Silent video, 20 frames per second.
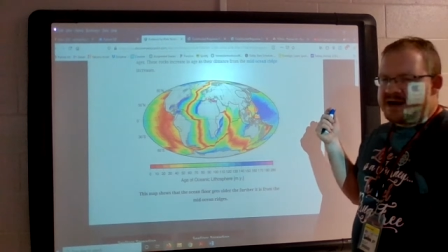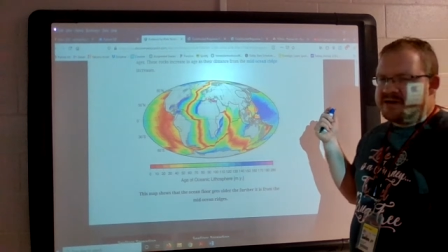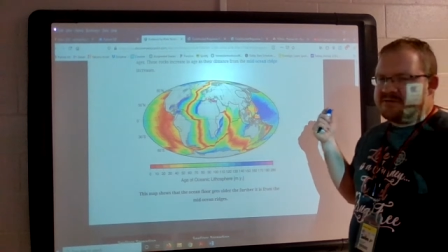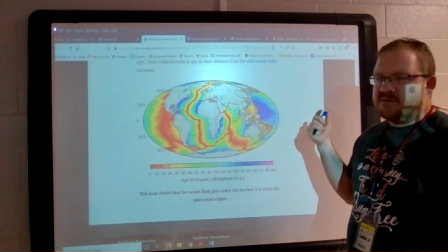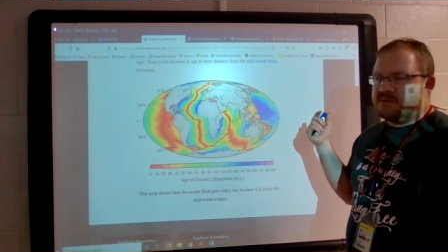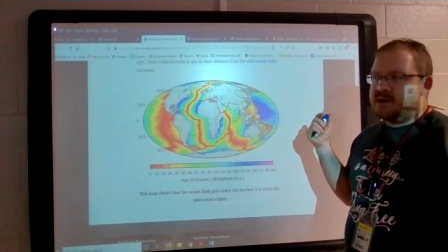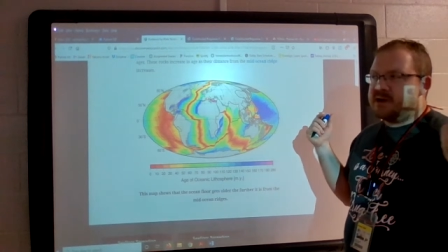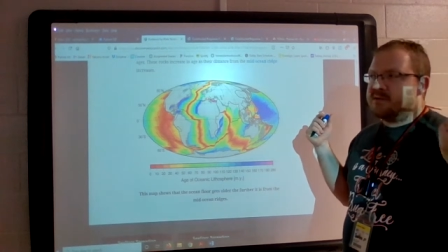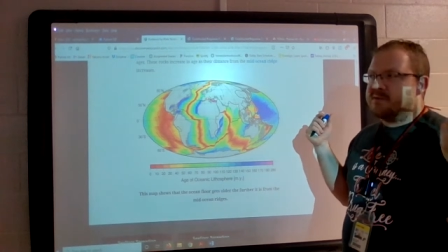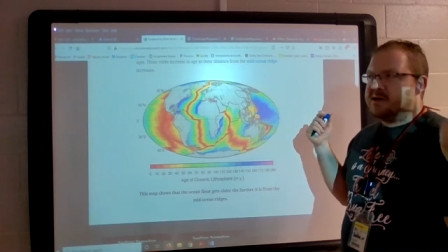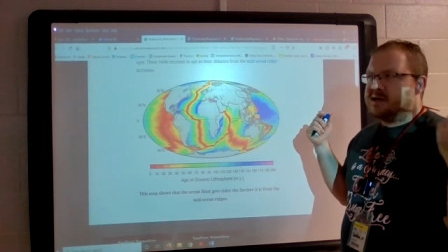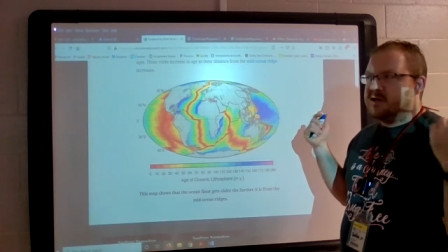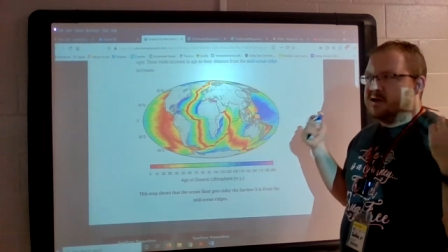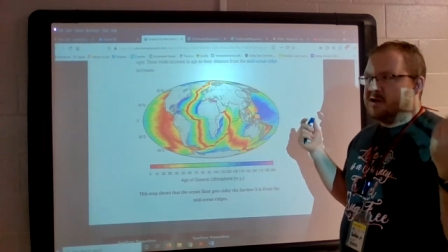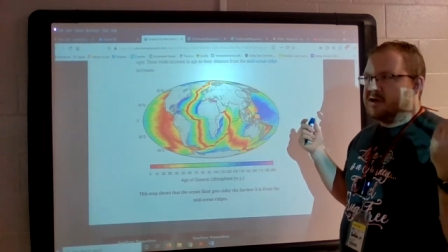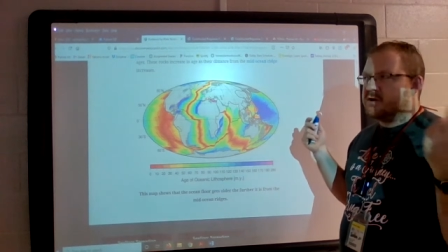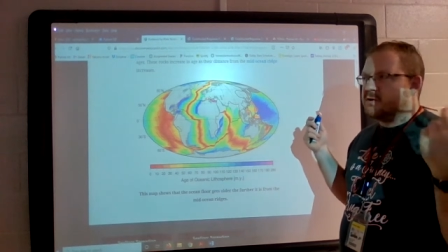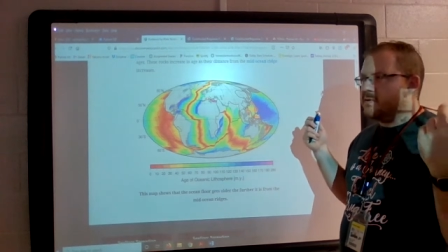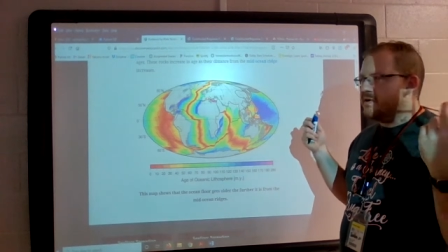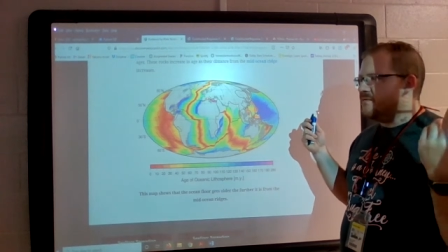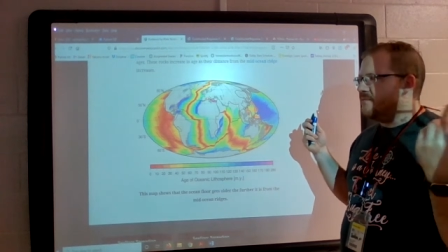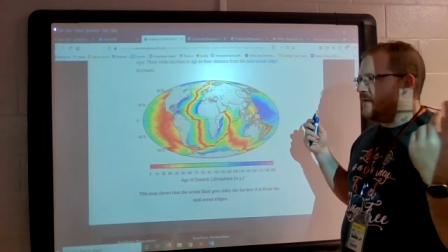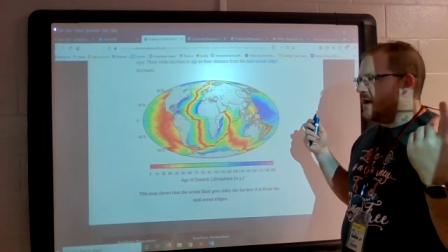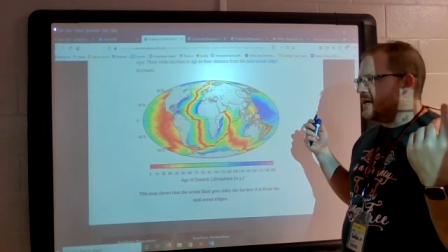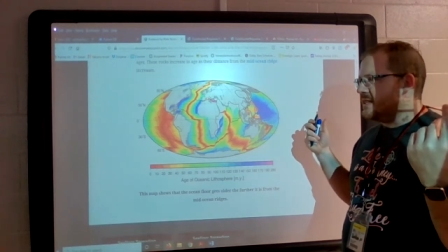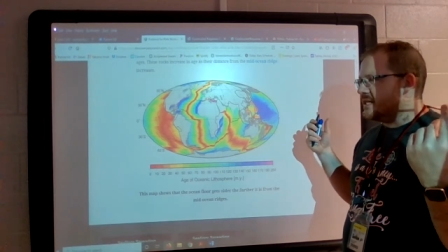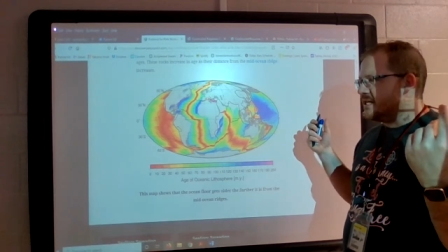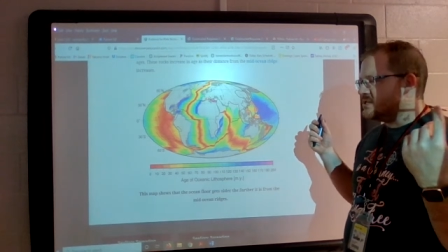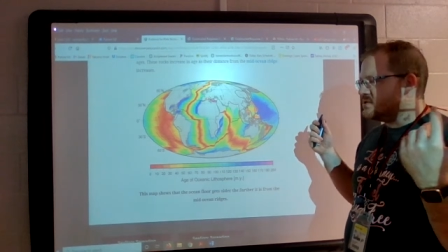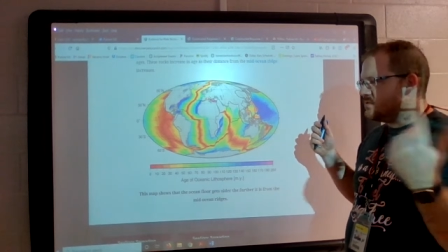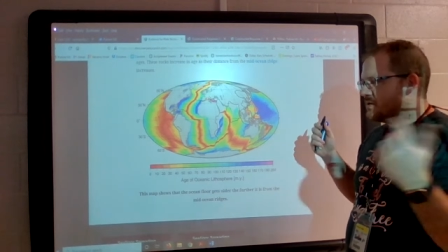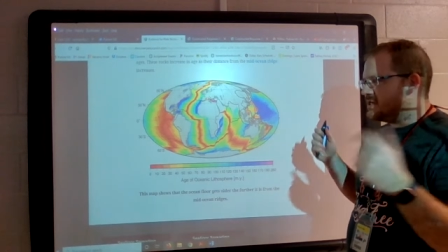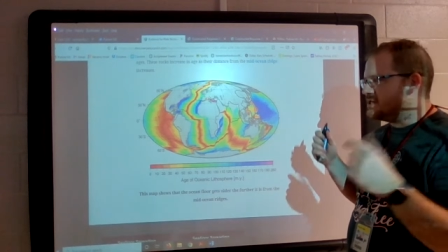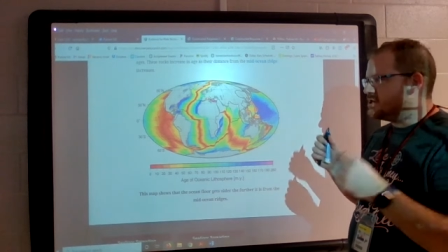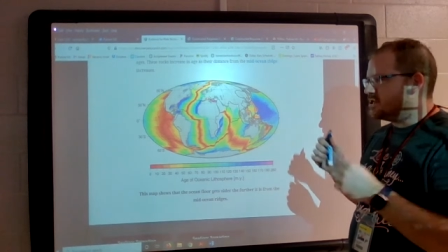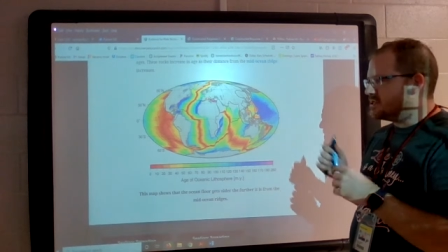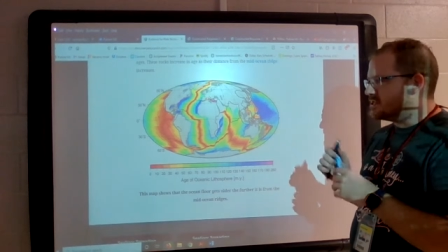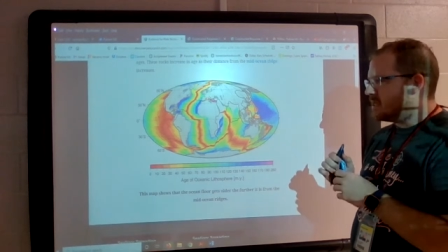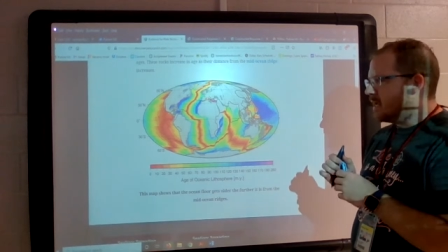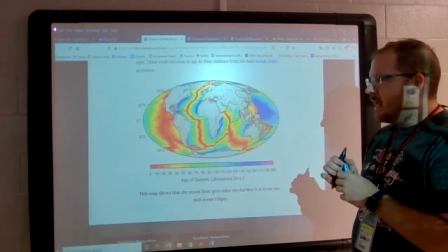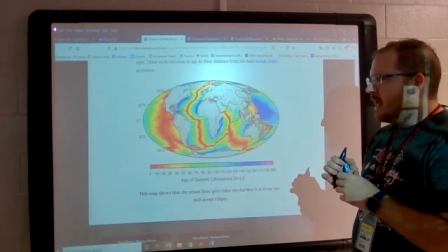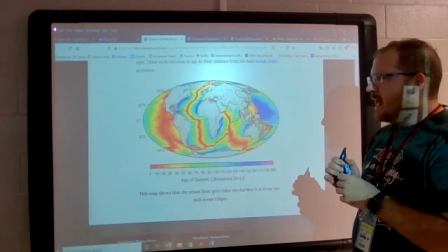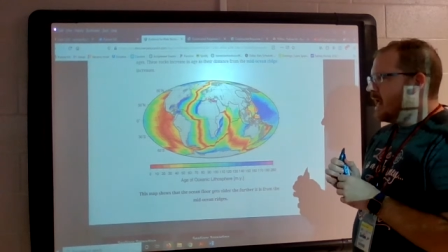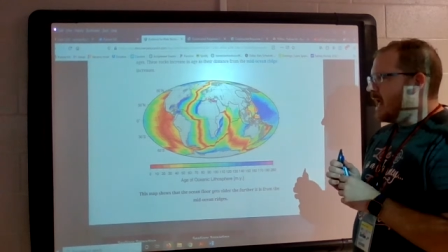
Everywhere we look, we find these ridges.